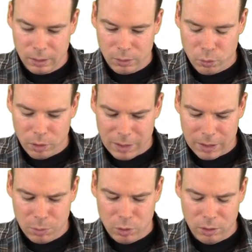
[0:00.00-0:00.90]
What am I
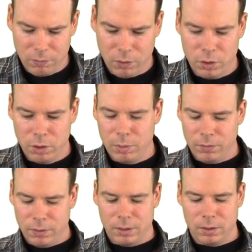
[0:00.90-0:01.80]
computing the volume of?
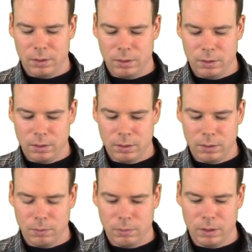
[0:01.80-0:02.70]

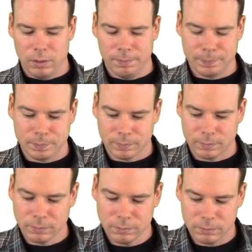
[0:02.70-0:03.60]
Well,
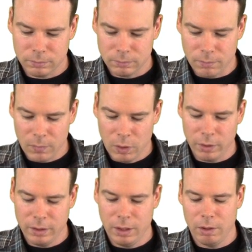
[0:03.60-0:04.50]

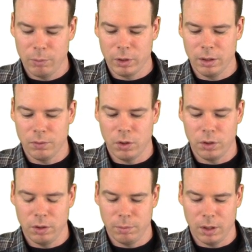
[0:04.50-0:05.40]
right now I'm working the
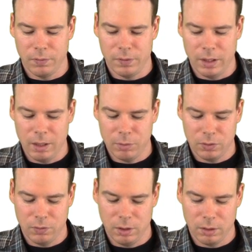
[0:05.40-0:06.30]
volume of the
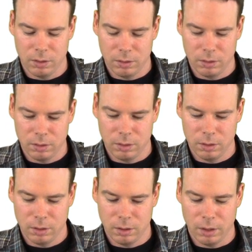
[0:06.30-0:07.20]
hemisphere.
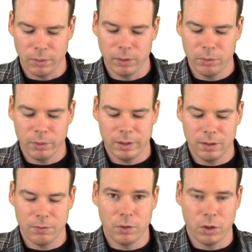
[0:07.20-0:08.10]
I really want the
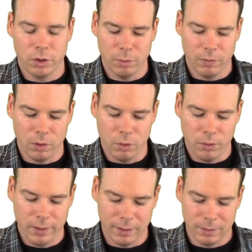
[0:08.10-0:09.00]
volume of the whole
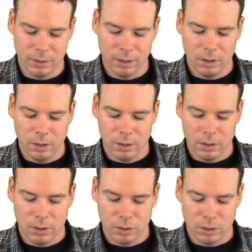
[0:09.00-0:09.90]
thing.
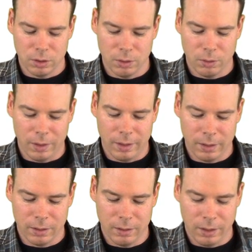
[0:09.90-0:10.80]
So I
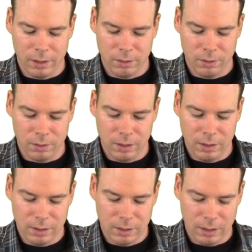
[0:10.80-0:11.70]
could either
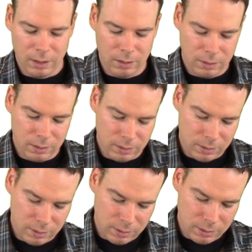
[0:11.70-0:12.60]
indicate
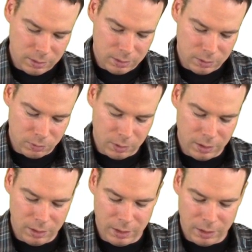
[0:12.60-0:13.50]
this
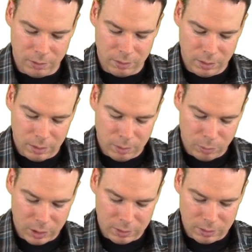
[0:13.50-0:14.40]
right now
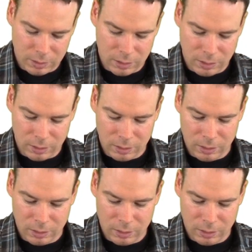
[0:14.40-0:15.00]
by saying